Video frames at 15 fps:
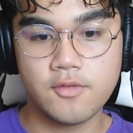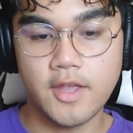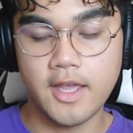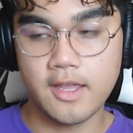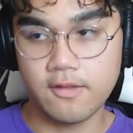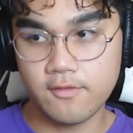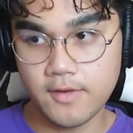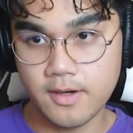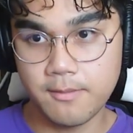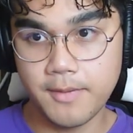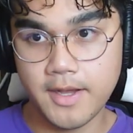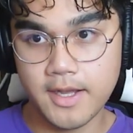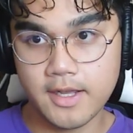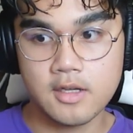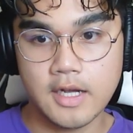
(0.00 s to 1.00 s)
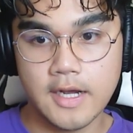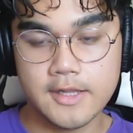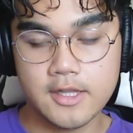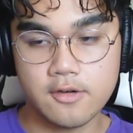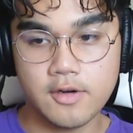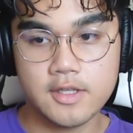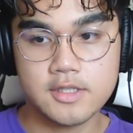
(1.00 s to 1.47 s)
getting feedback at
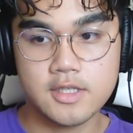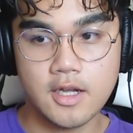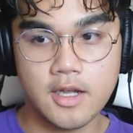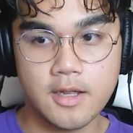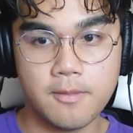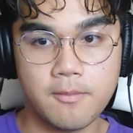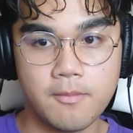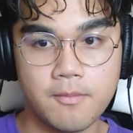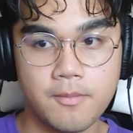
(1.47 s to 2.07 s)
the right time.